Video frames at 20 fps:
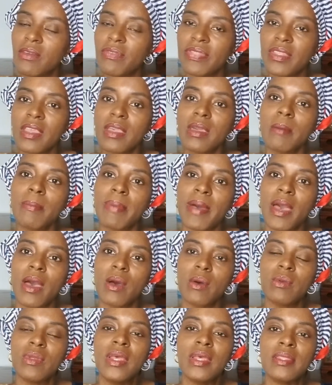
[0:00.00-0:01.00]
think
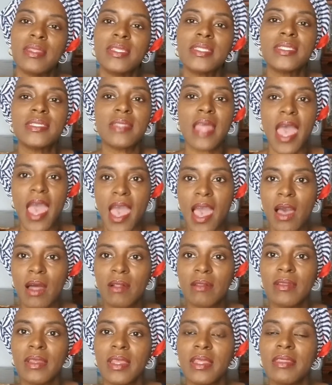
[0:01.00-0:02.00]
about the
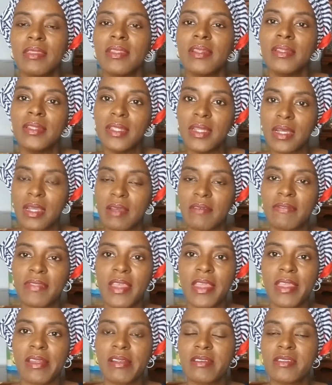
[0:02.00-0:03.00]
style and the look of the
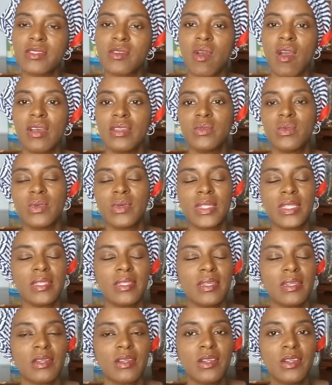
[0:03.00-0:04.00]
hair scarves. Will it
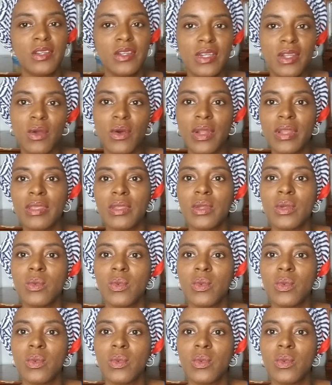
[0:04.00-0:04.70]
look good on you?